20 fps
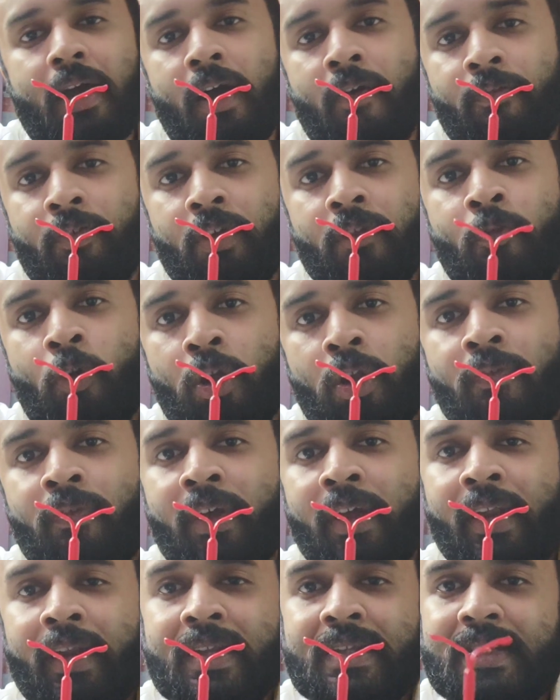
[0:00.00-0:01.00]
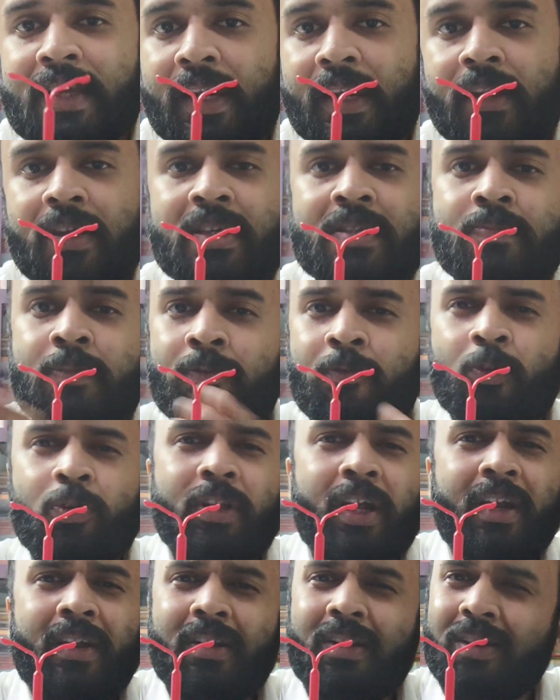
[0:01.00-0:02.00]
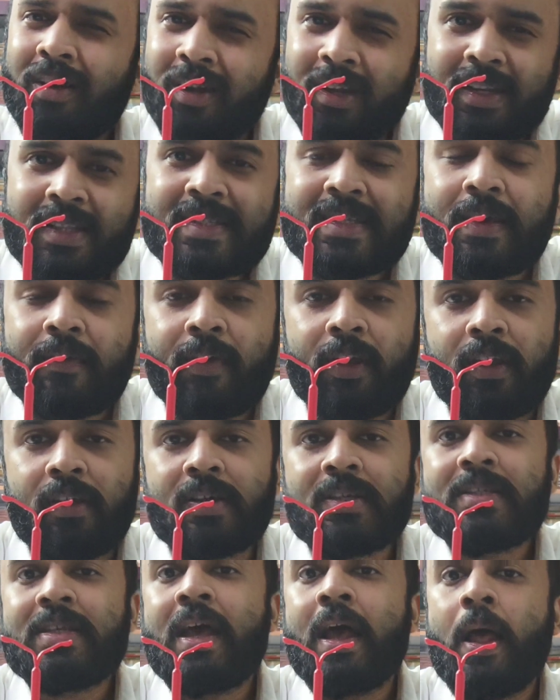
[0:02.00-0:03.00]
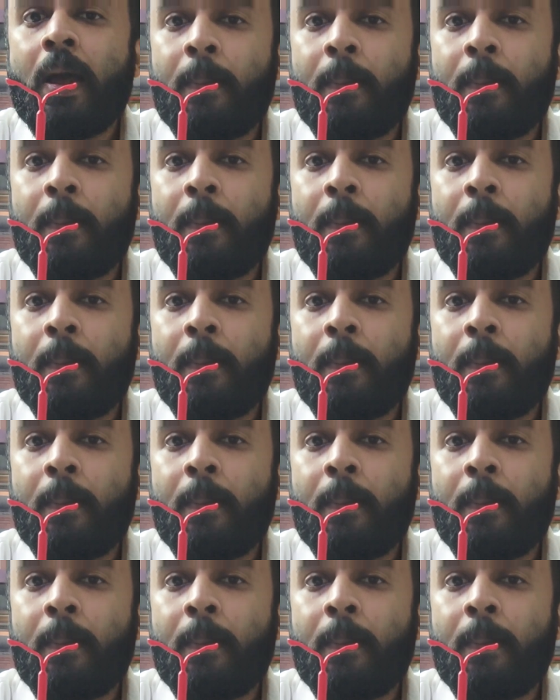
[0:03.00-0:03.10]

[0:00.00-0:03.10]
After 45 it is 8 years, before that until 7 years,